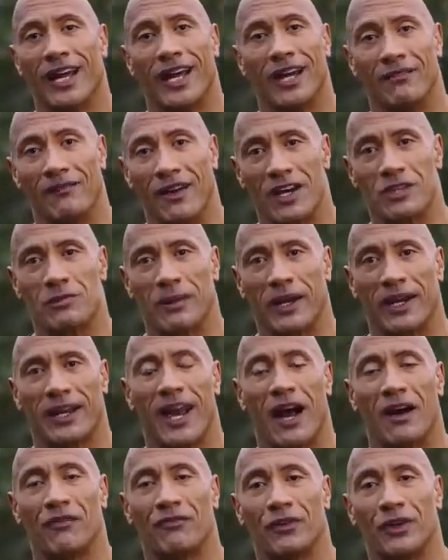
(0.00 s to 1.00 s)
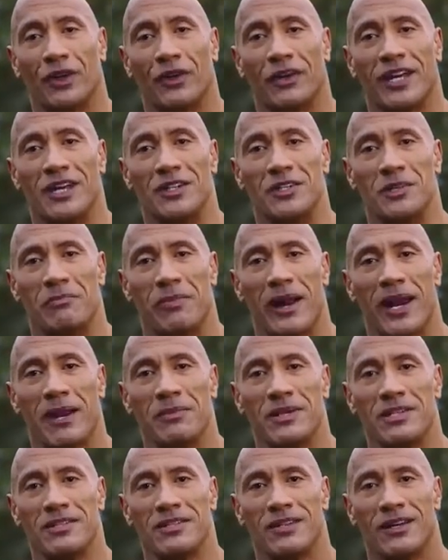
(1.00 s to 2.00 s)
an investment account for your kids and
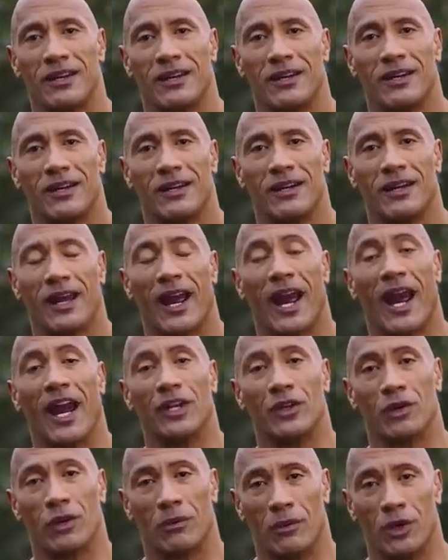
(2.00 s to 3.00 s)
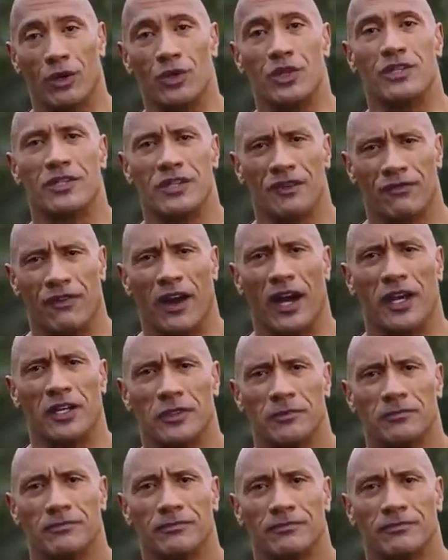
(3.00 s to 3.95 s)
babies, and your emergency fund.